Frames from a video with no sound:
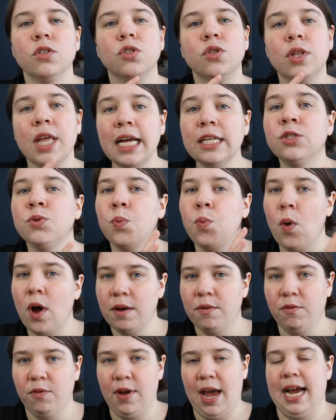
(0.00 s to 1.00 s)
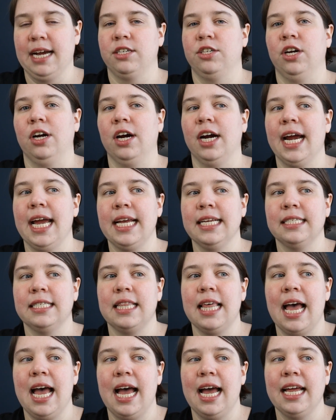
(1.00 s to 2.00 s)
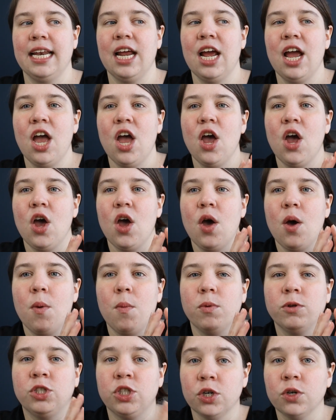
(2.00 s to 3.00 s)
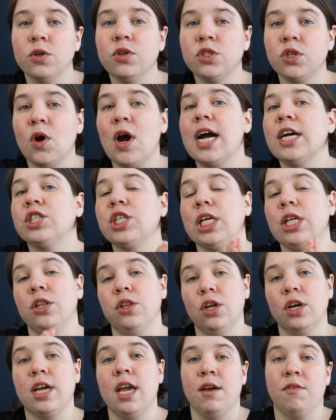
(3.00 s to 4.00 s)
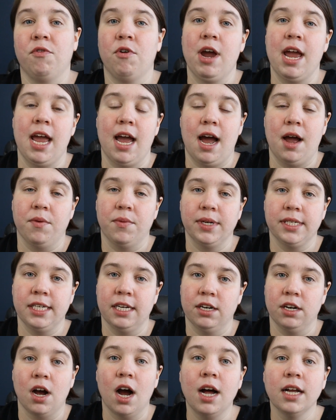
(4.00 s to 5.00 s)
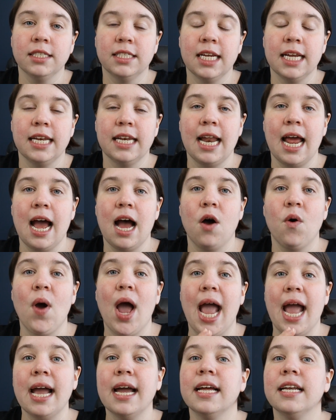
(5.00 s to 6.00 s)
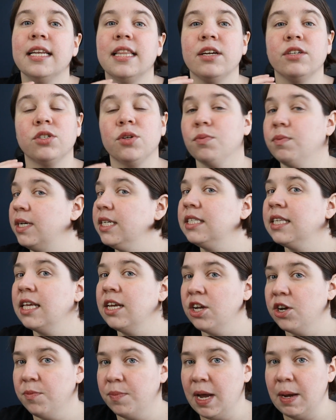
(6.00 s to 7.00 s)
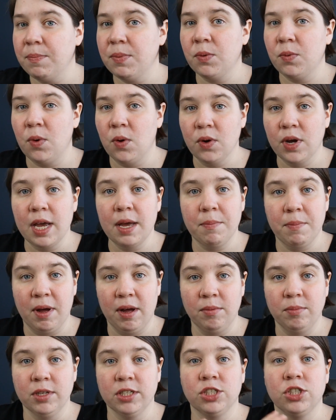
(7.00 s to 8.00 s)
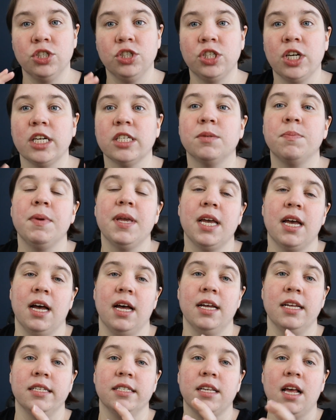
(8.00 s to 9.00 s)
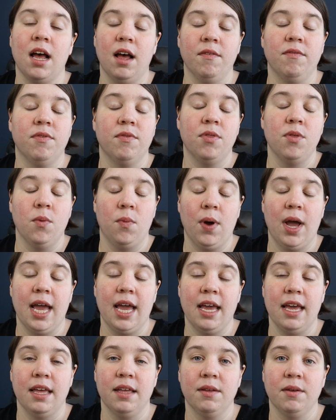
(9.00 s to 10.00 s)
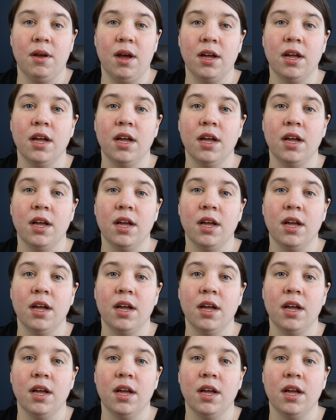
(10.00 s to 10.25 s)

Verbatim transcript: So that's one factor is that Journals are actually looking for AI written content now, and there's a risk that your paper won't get published just because of the way,